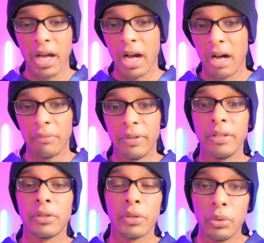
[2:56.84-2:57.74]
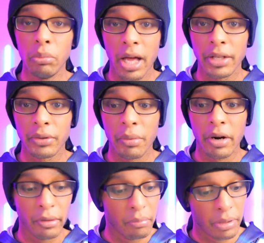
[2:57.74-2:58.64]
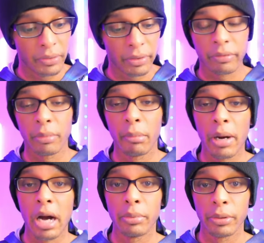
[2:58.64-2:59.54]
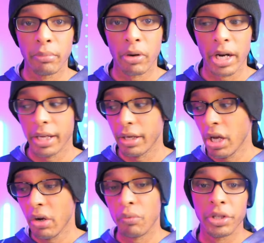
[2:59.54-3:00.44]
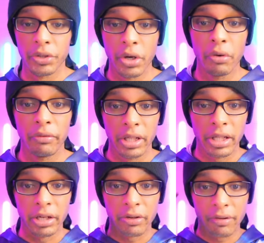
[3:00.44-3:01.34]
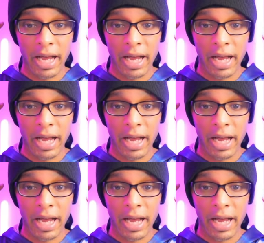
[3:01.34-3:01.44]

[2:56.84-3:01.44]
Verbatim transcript: uh, these tube lights or wherever, but they're from a popular brand, which is Govee, and they're